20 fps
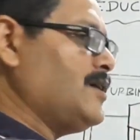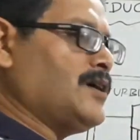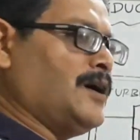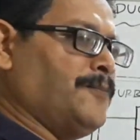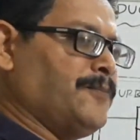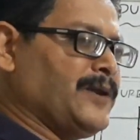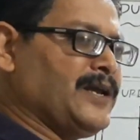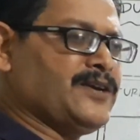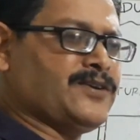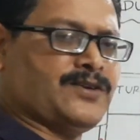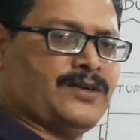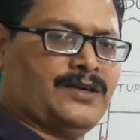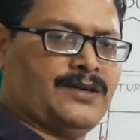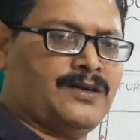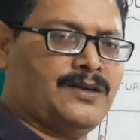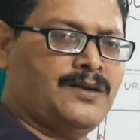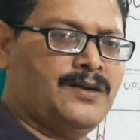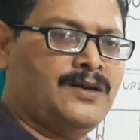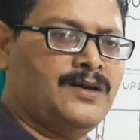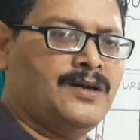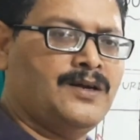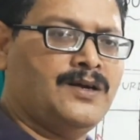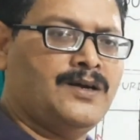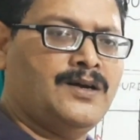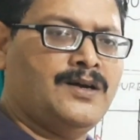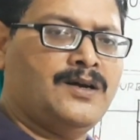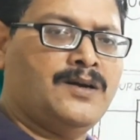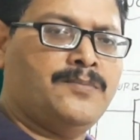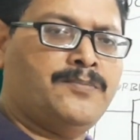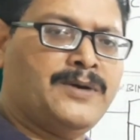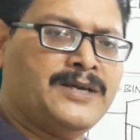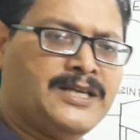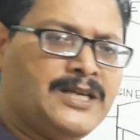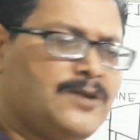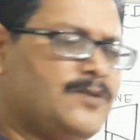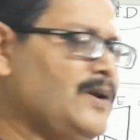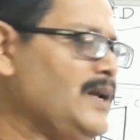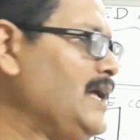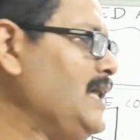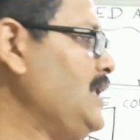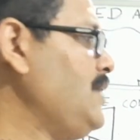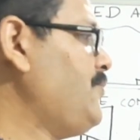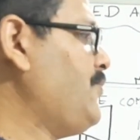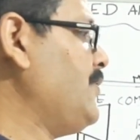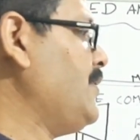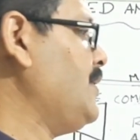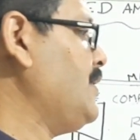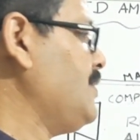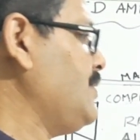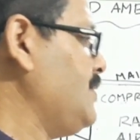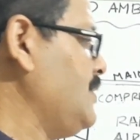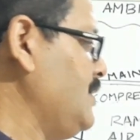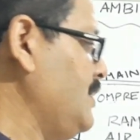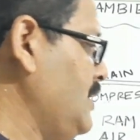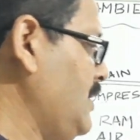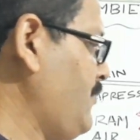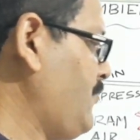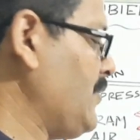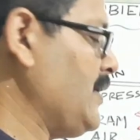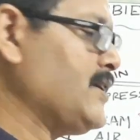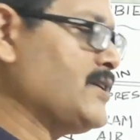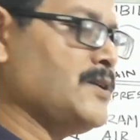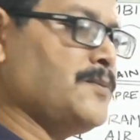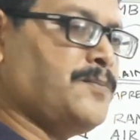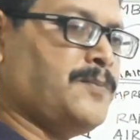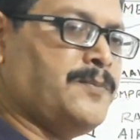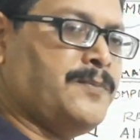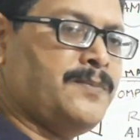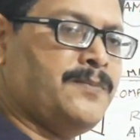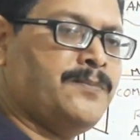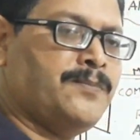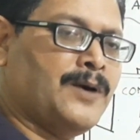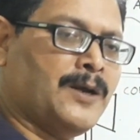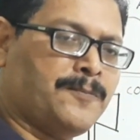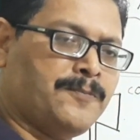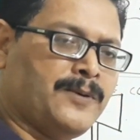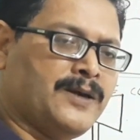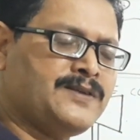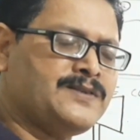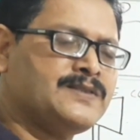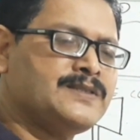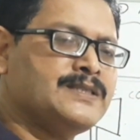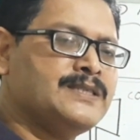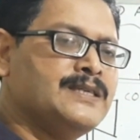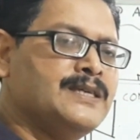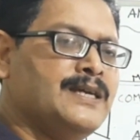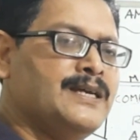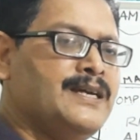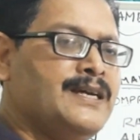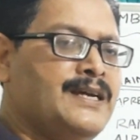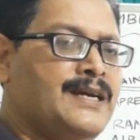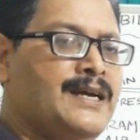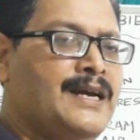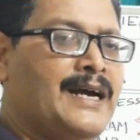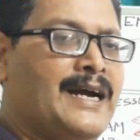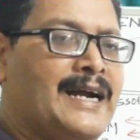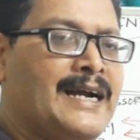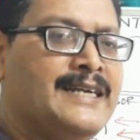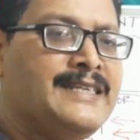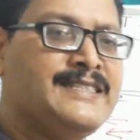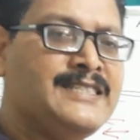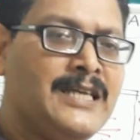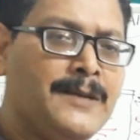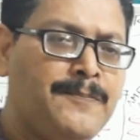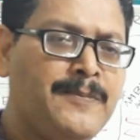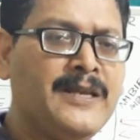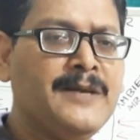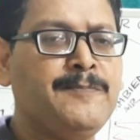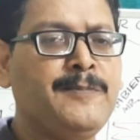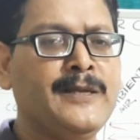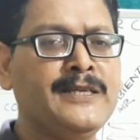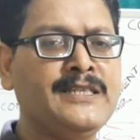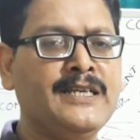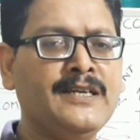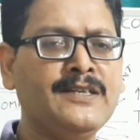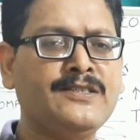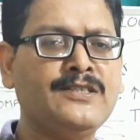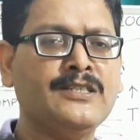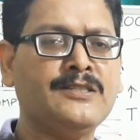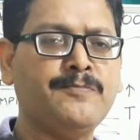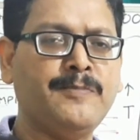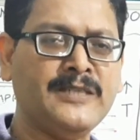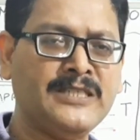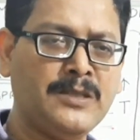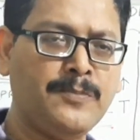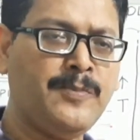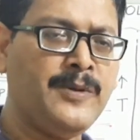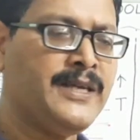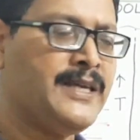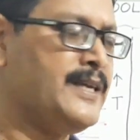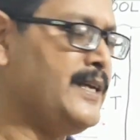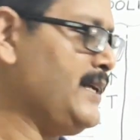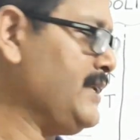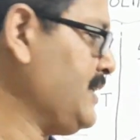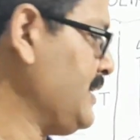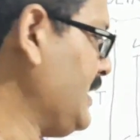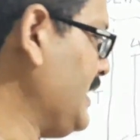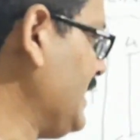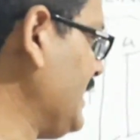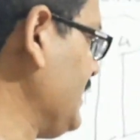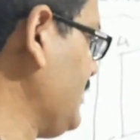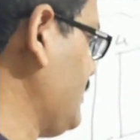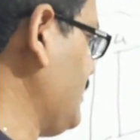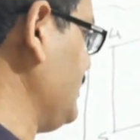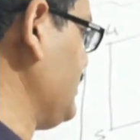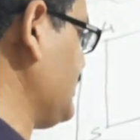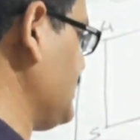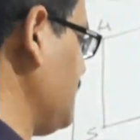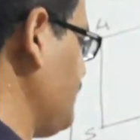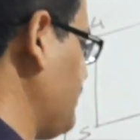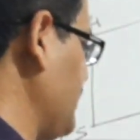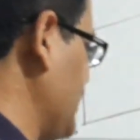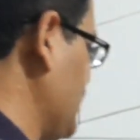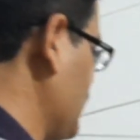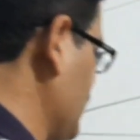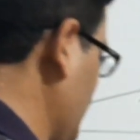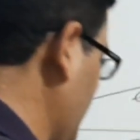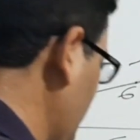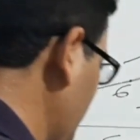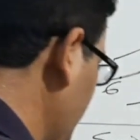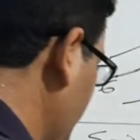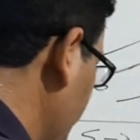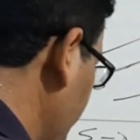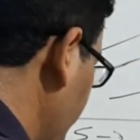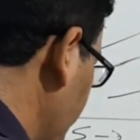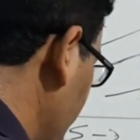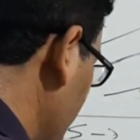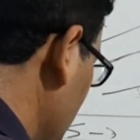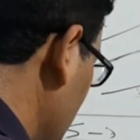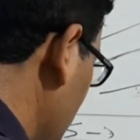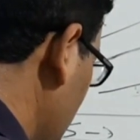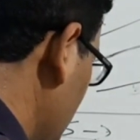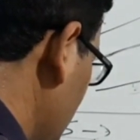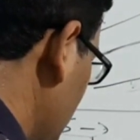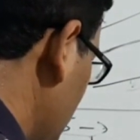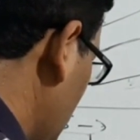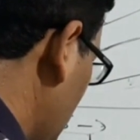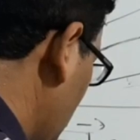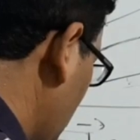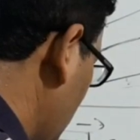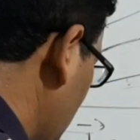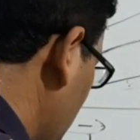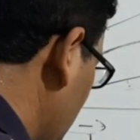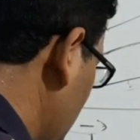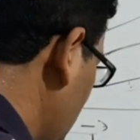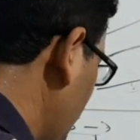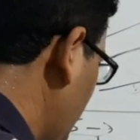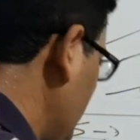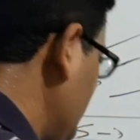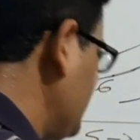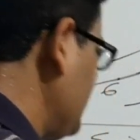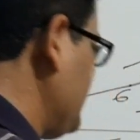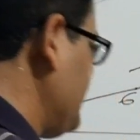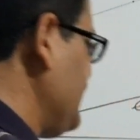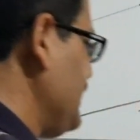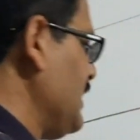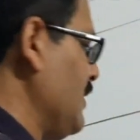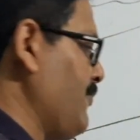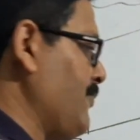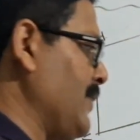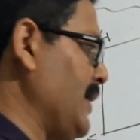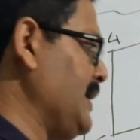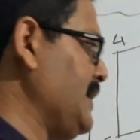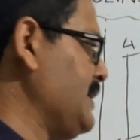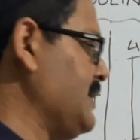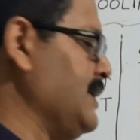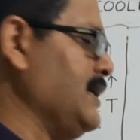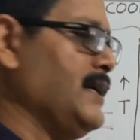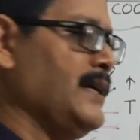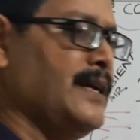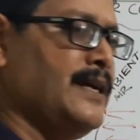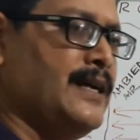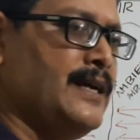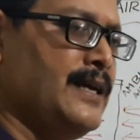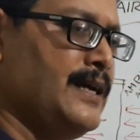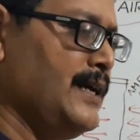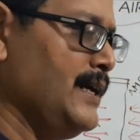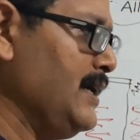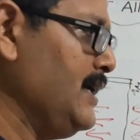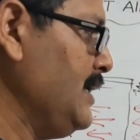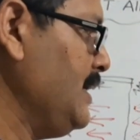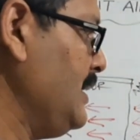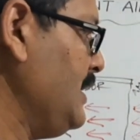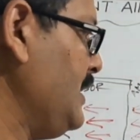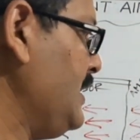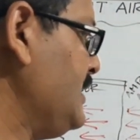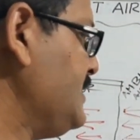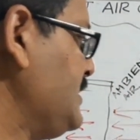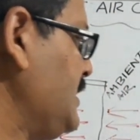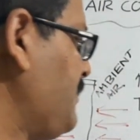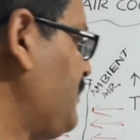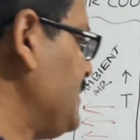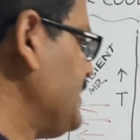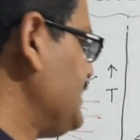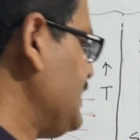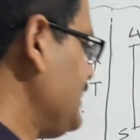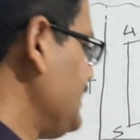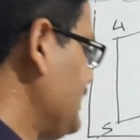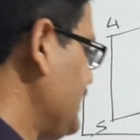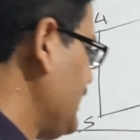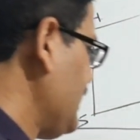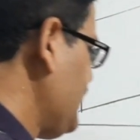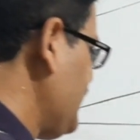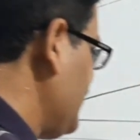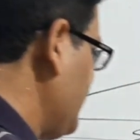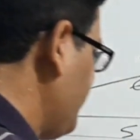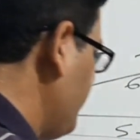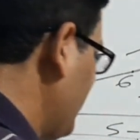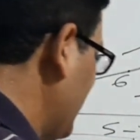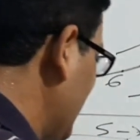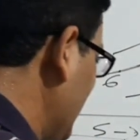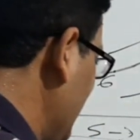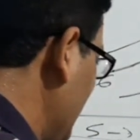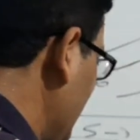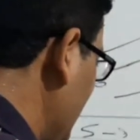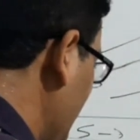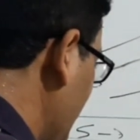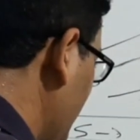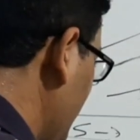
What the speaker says: compressor, particularly for refrigeration purpose, and Cp represents the specific heat at constant pressure, the refrigerating effect is represented by